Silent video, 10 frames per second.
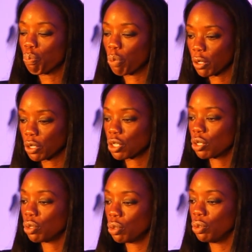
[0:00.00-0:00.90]

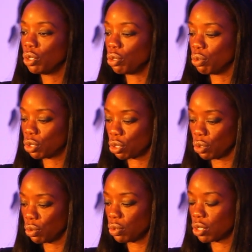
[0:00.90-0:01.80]
person who you
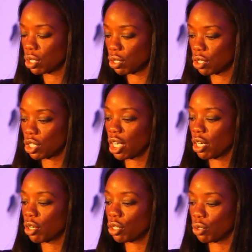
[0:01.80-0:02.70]
choose to
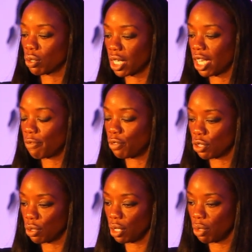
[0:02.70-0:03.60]
share your life
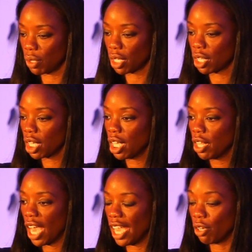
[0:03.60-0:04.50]
journey with,
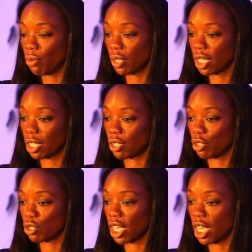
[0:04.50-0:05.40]
I don't think that
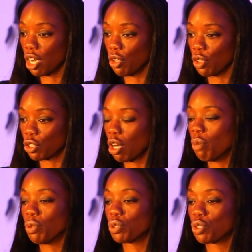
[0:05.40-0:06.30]
there's
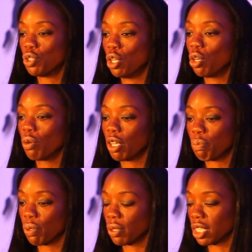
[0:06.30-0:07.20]
almost no
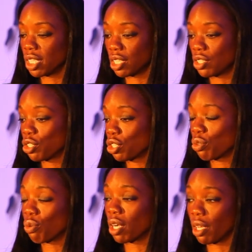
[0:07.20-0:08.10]
important decision
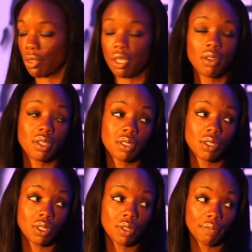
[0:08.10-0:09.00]
or healthcare
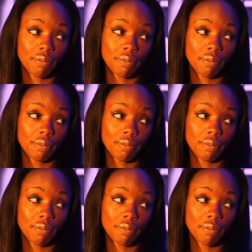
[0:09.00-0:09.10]
decision.